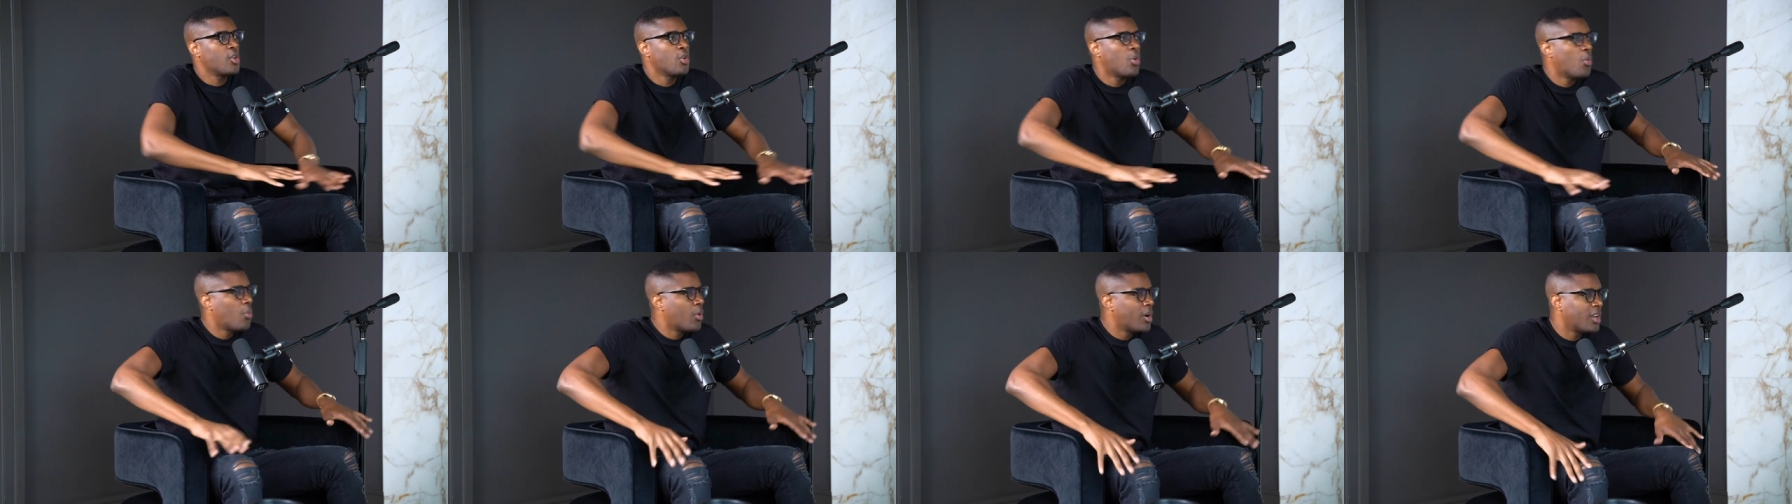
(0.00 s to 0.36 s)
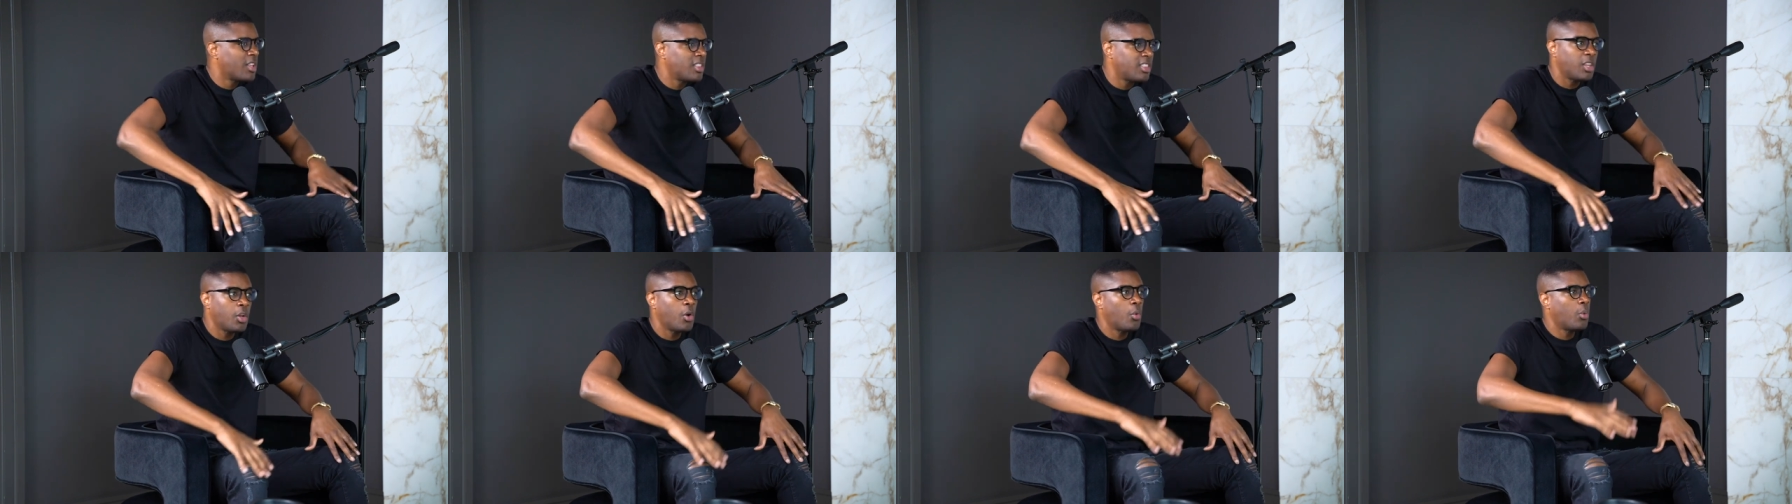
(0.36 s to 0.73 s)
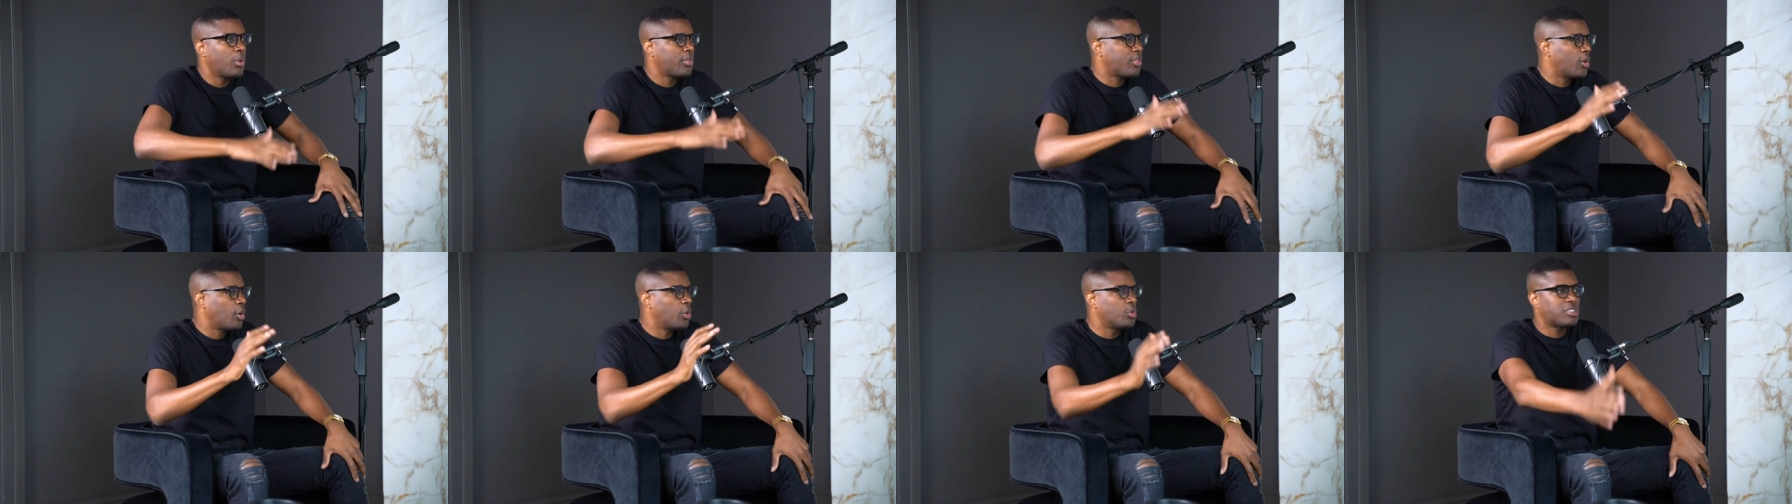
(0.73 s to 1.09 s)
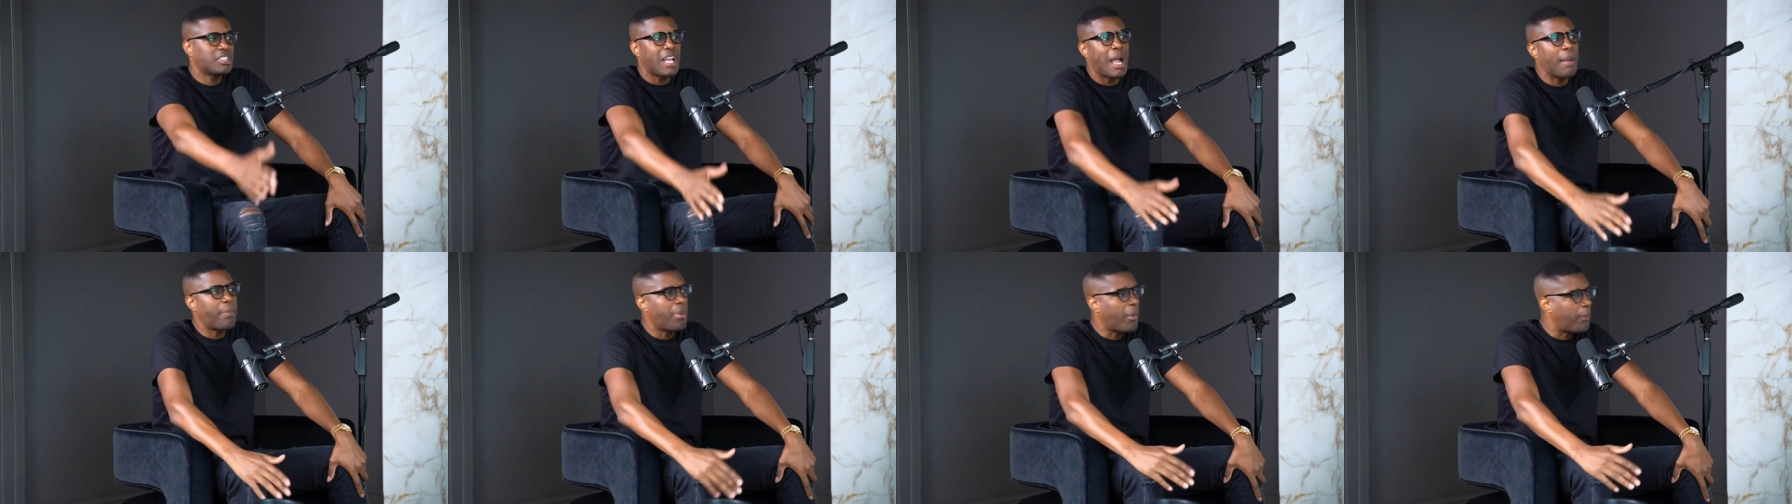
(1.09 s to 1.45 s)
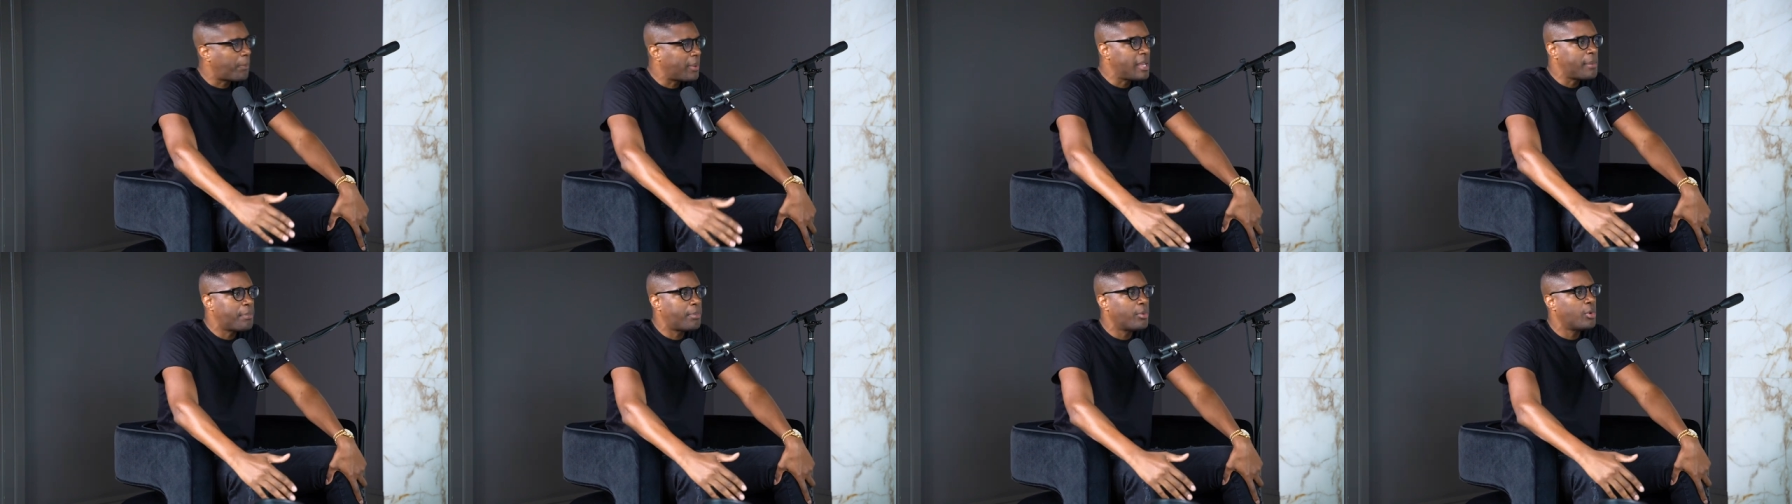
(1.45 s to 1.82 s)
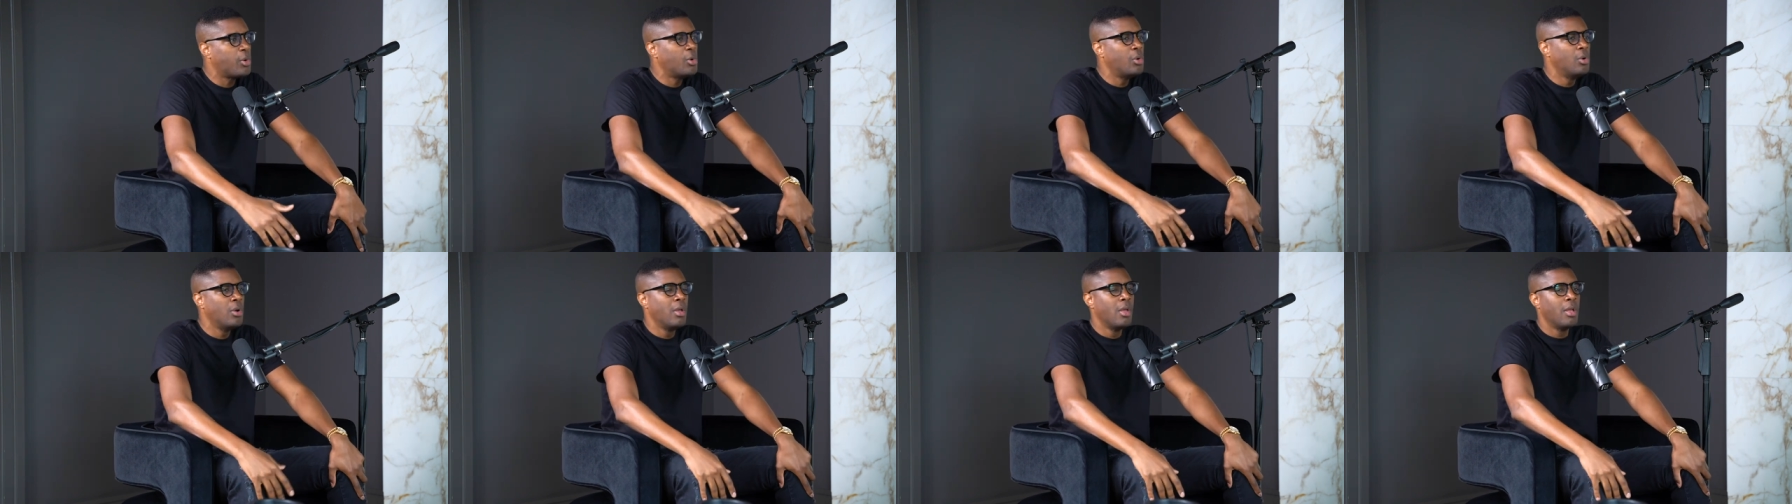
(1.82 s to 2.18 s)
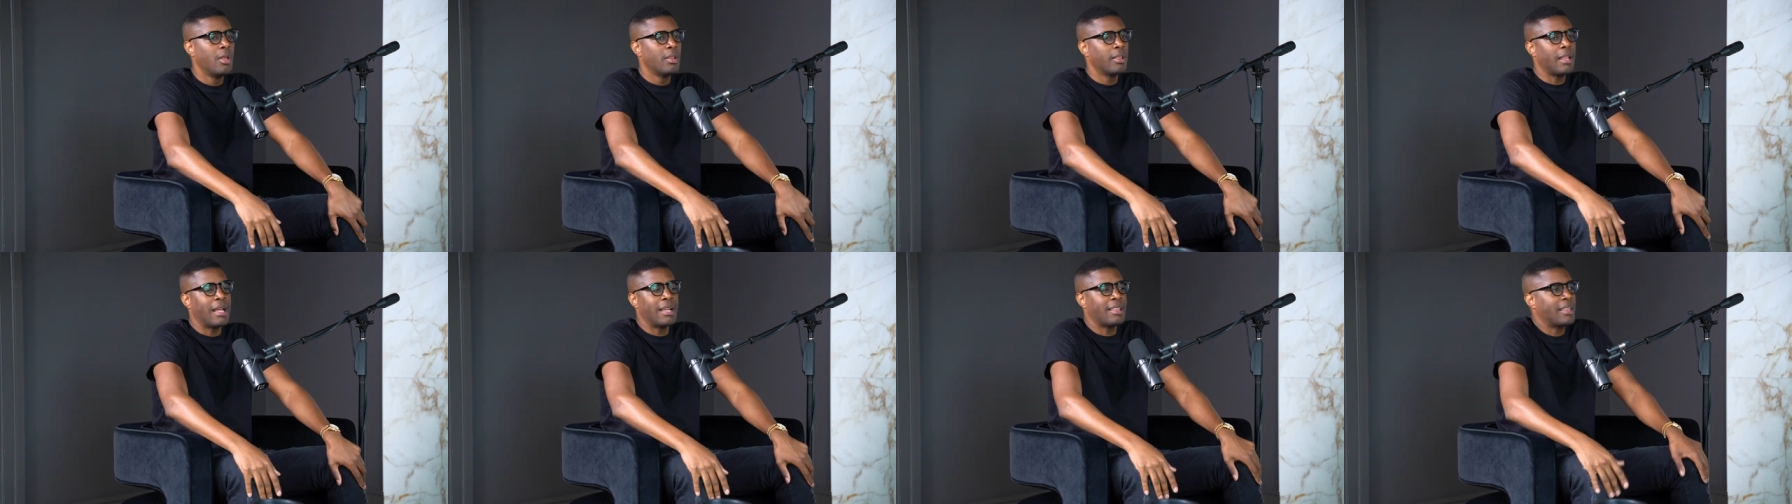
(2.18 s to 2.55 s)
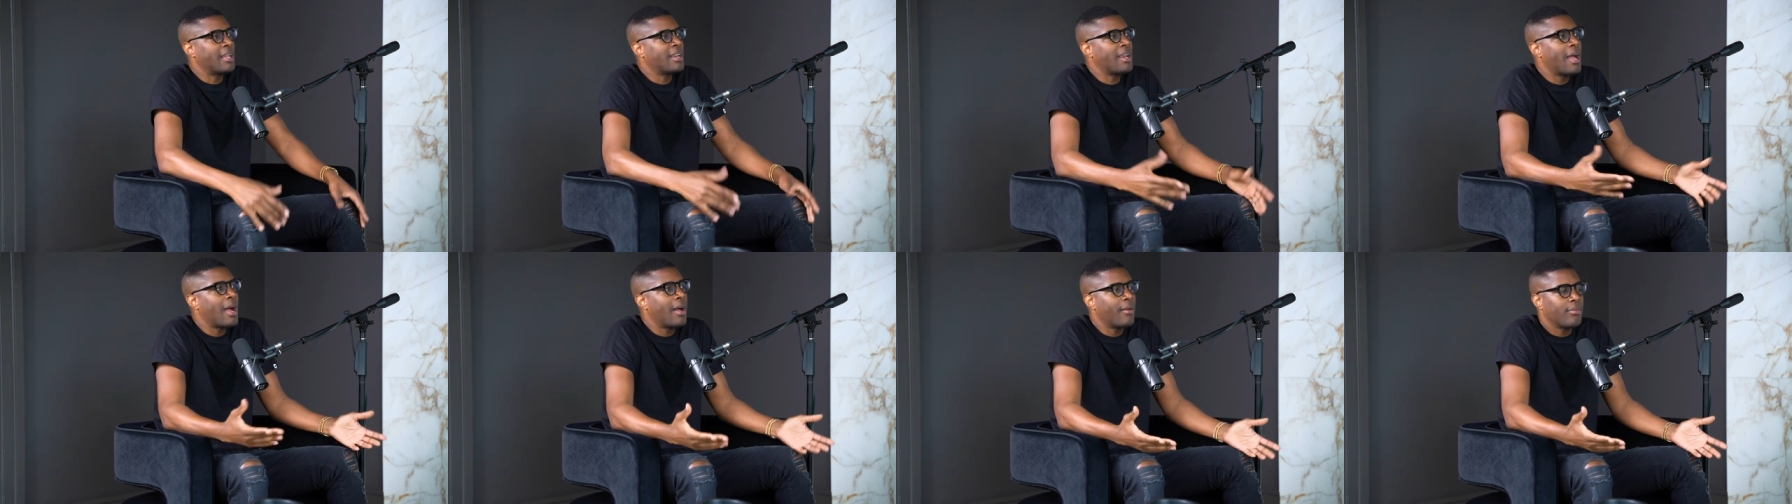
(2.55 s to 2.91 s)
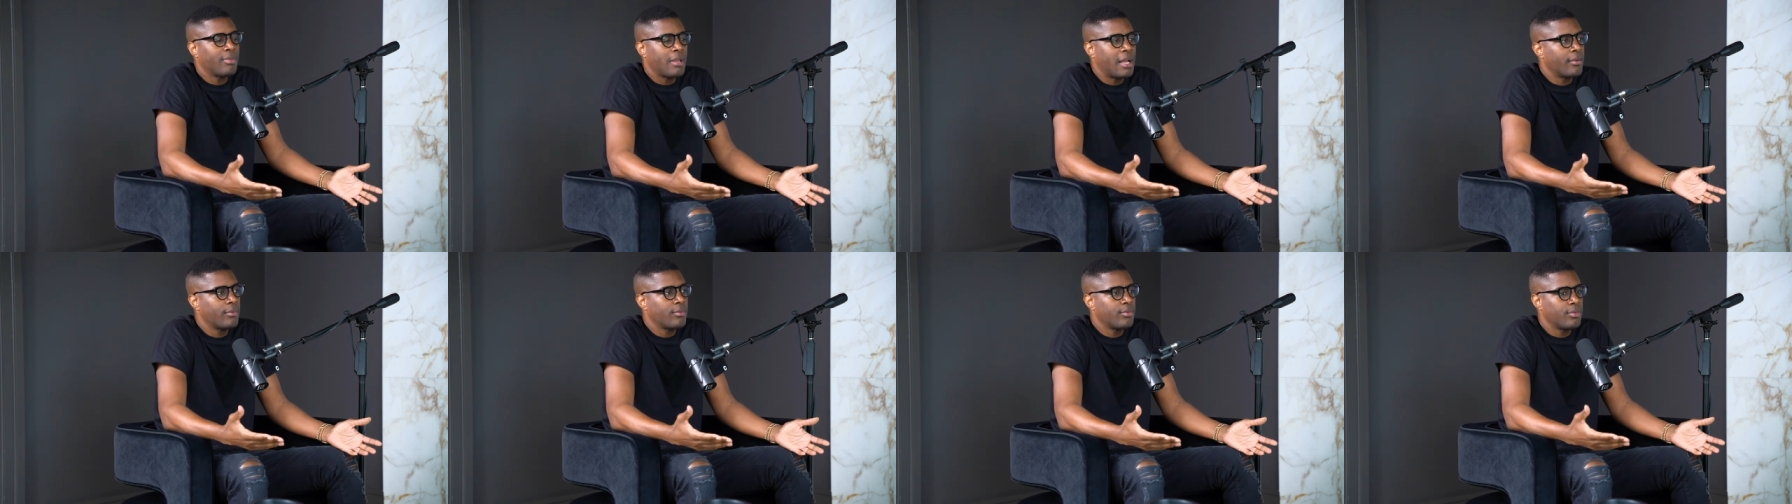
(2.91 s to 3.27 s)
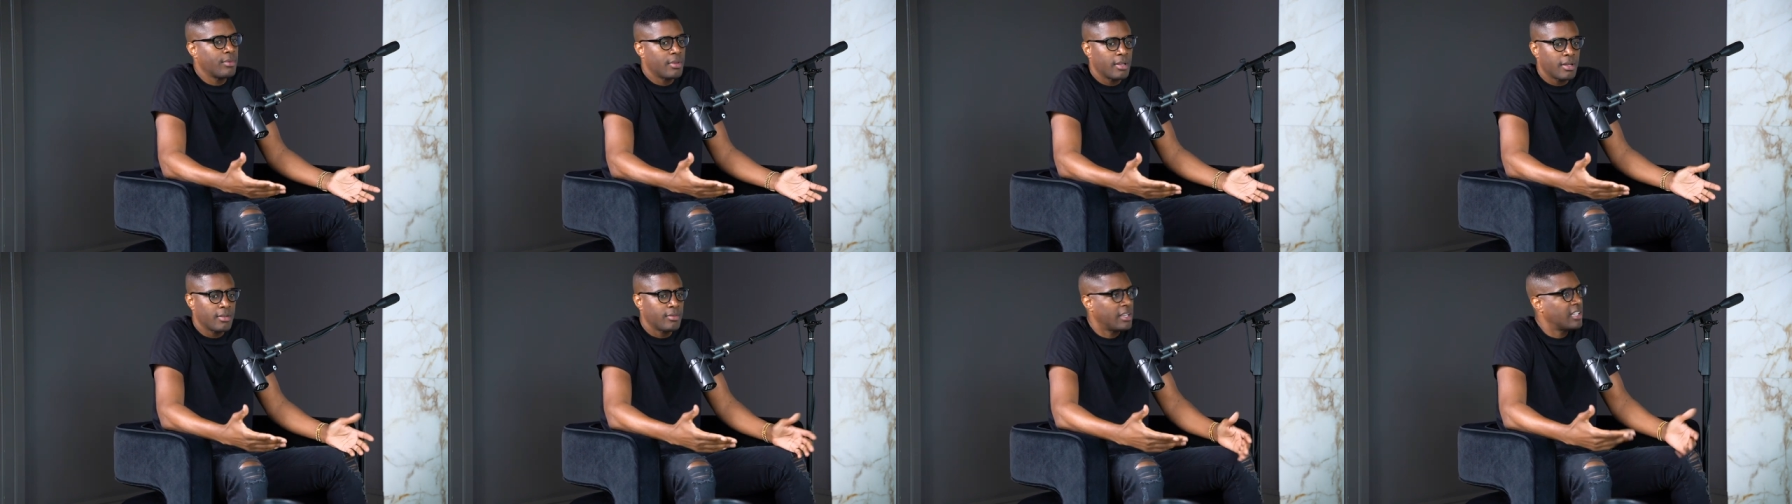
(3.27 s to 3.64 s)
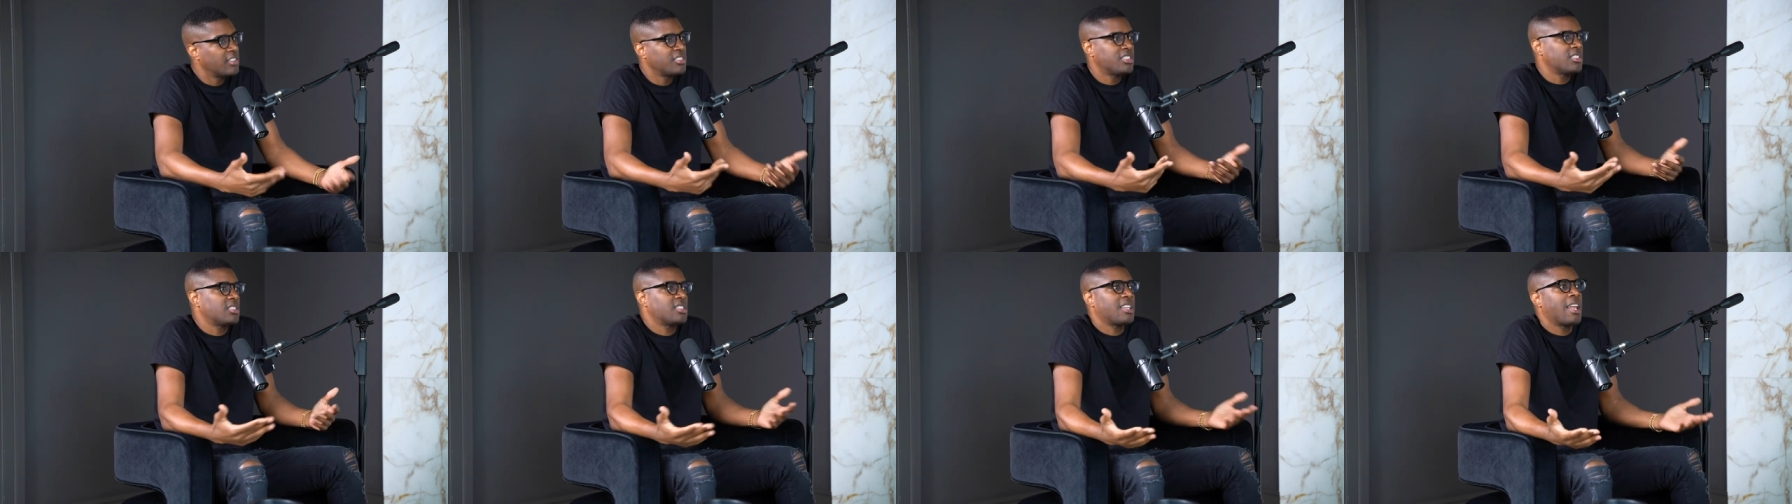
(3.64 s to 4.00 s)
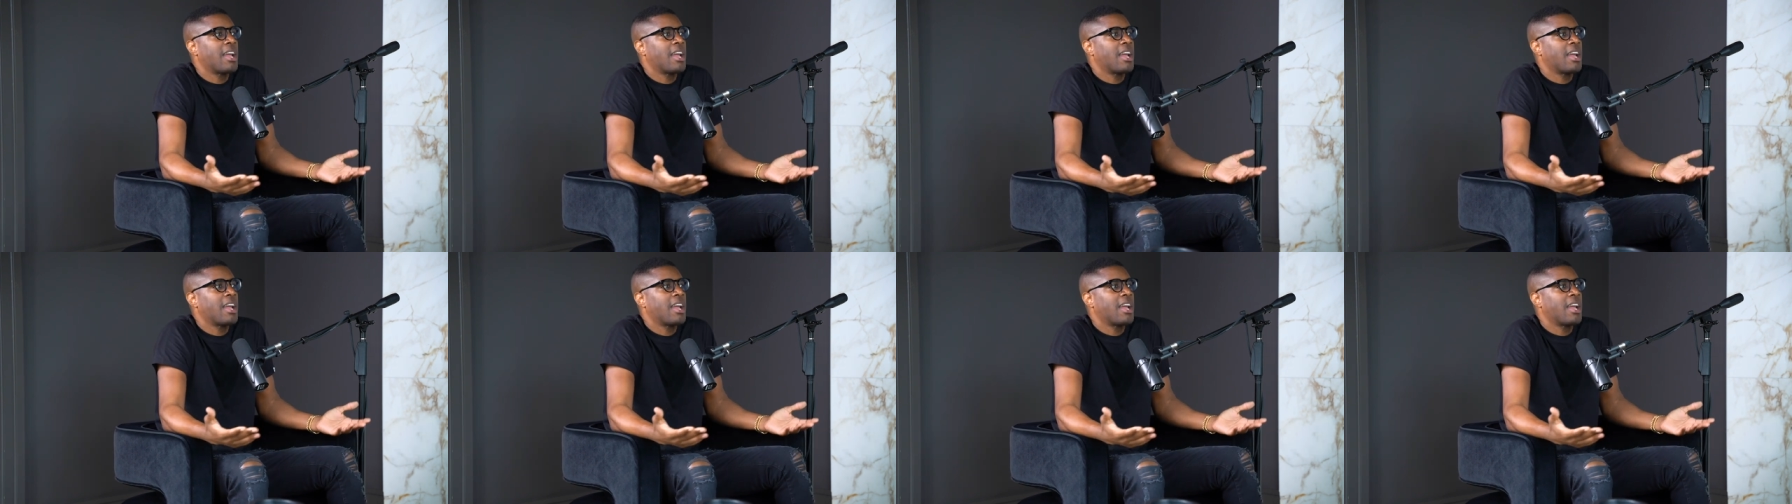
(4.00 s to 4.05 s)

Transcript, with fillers: You don't want to deal with those type of people. Yep. Like they're not like, they're, they're just